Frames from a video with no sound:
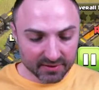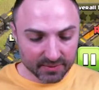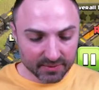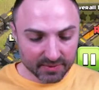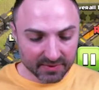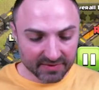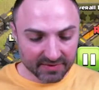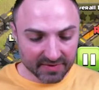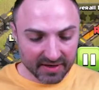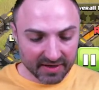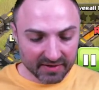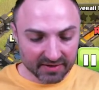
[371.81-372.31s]

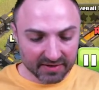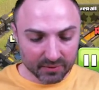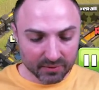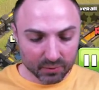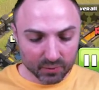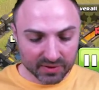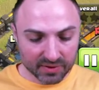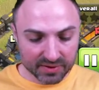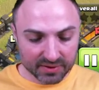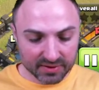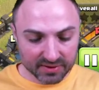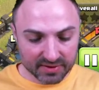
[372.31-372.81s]
We've got the
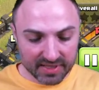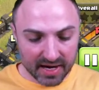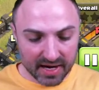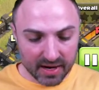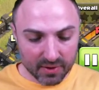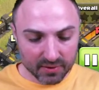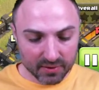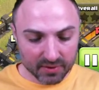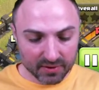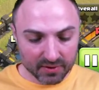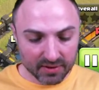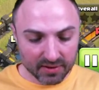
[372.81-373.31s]
wizard
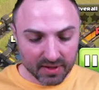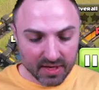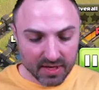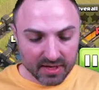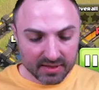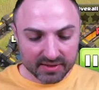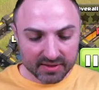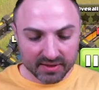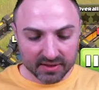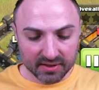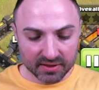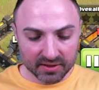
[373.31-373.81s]
tower
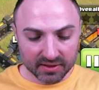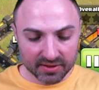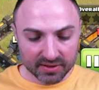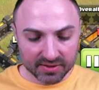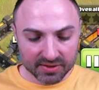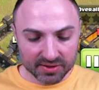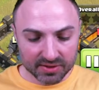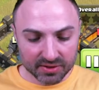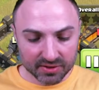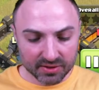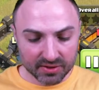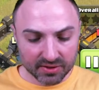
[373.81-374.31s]
to
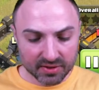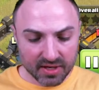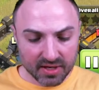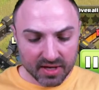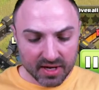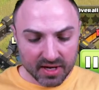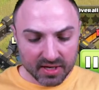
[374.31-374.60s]
cluster,